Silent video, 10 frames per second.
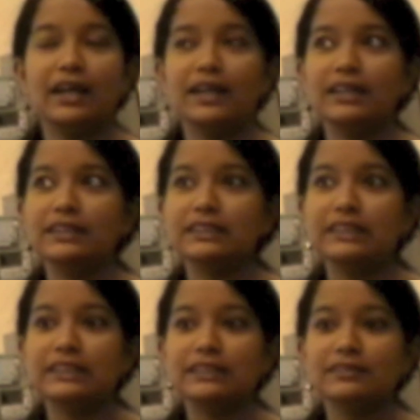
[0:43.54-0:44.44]
and.
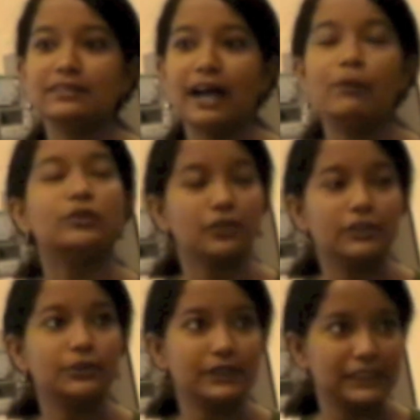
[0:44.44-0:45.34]
Uh, I was
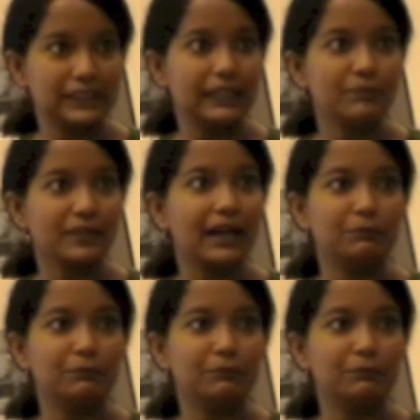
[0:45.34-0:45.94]
also a TA.